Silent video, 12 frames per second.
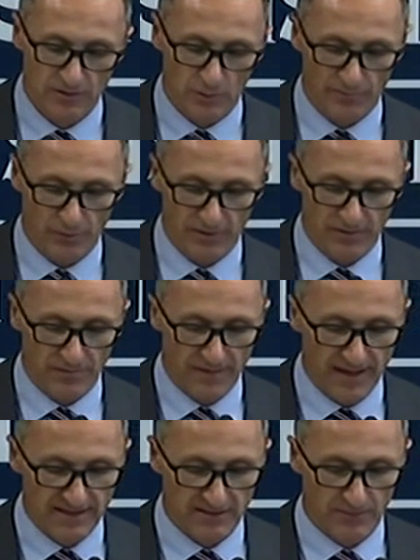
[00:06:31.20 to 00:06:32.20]
to avoid the
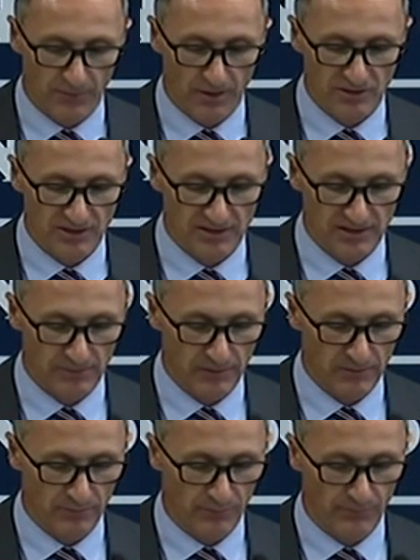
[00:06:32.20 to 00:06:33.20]
fast approaching
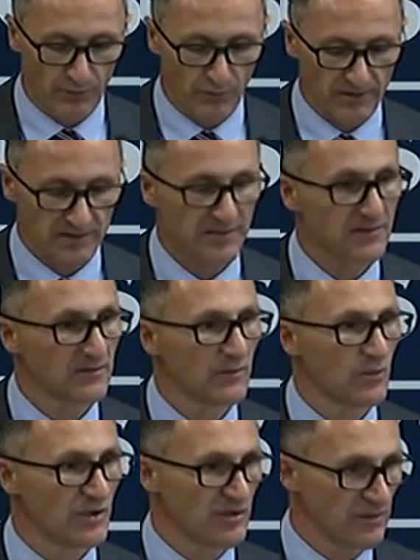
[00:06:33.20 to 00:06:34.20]
tipping points
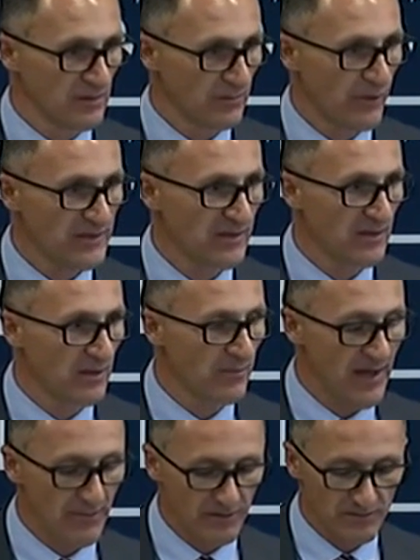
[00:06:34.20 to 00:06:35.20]
which President
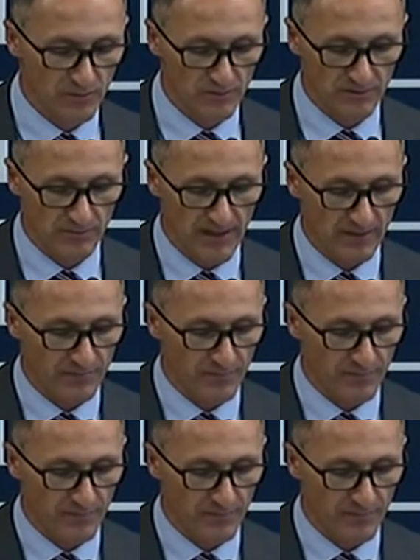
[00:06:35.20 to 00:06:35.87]
Obama talks about,